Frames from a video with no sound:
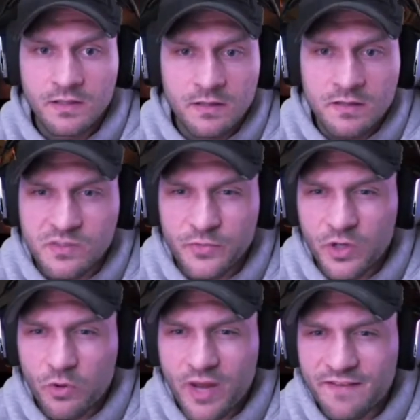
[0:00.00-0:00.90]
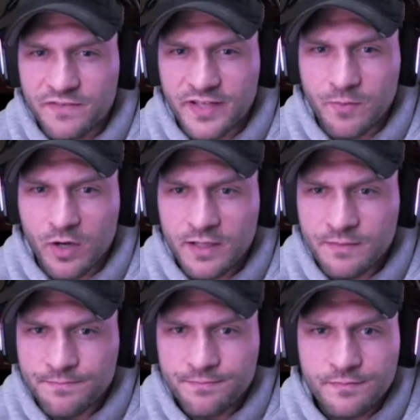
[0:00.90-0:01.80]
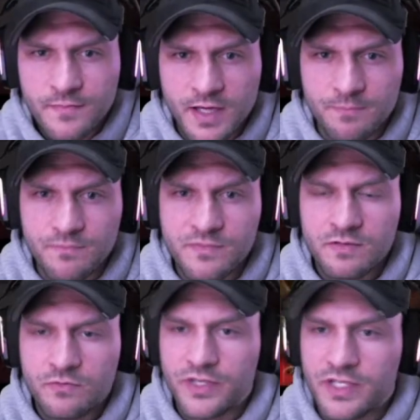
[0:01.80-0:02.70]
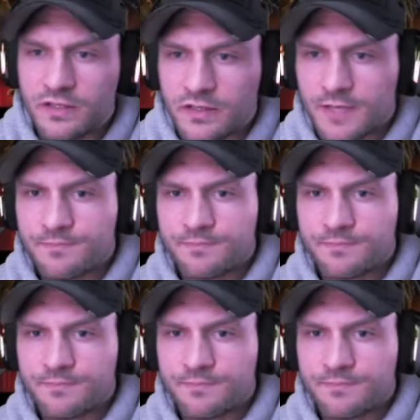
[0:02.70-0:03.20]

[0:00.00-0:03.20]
So we don't have Flame On. We heal up.